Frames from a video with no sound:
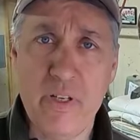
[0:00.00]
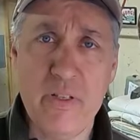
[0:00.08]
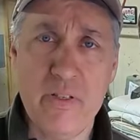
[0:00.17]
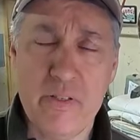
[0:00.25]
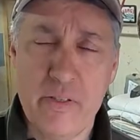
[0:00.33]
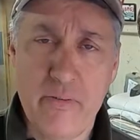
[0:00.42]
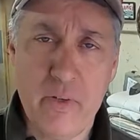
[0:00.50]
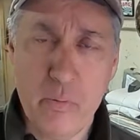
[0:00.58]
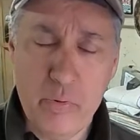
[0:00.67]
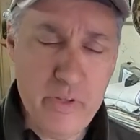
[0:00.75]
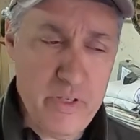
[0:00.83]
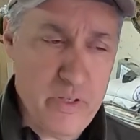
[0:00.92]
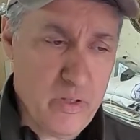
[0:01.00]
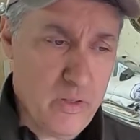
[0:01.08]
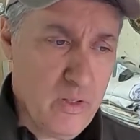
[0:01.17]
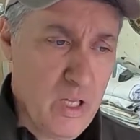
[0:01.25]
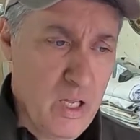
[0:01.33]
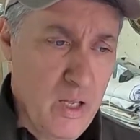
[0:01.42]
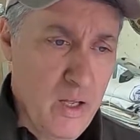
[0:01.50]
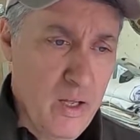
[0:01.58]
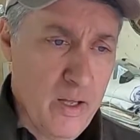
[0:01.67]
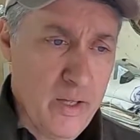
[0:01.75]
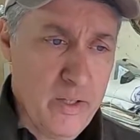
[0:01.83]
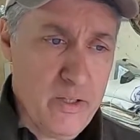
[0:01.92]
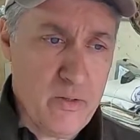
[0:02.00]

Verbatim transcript: stages of completion. Uh,